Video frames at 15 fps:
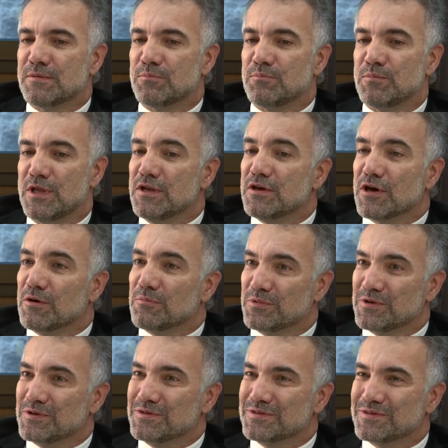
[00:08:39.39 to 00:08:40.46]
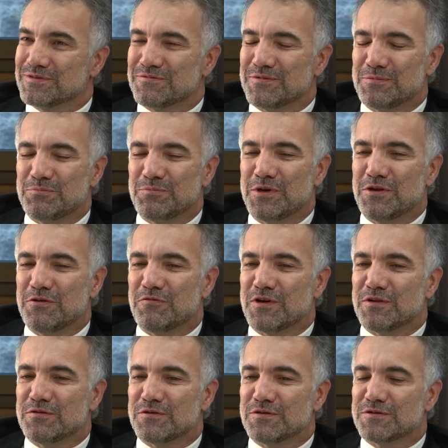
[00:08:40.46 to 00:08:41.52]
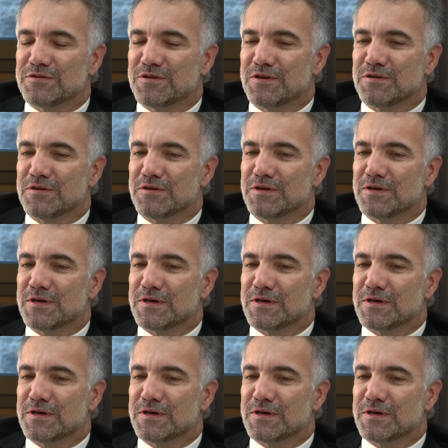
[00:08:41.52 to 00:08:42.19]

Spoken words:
many companies, many vendors, they